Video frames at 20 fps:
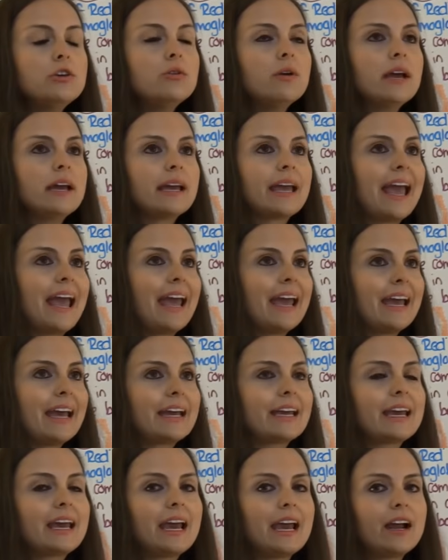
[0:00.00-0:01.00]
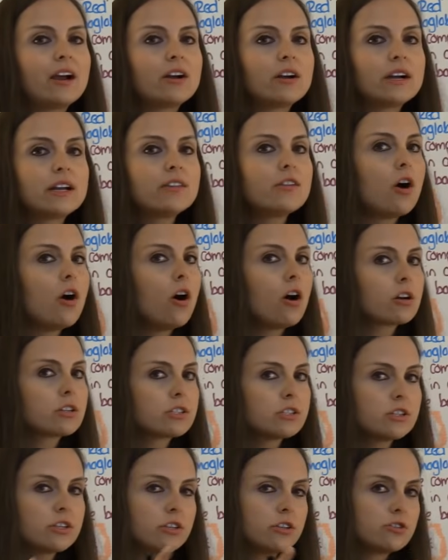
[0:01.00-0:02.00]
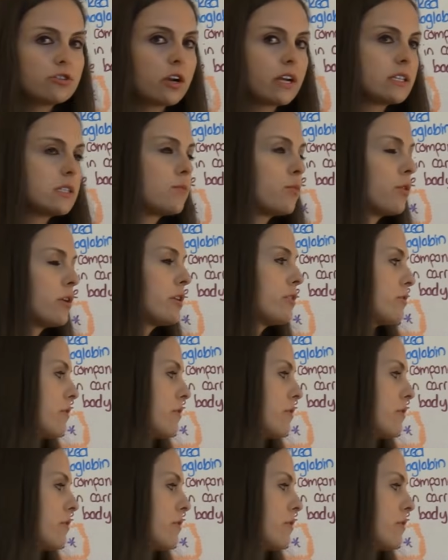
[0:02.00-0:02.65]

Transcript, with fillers: it can't carry the oxygen and transport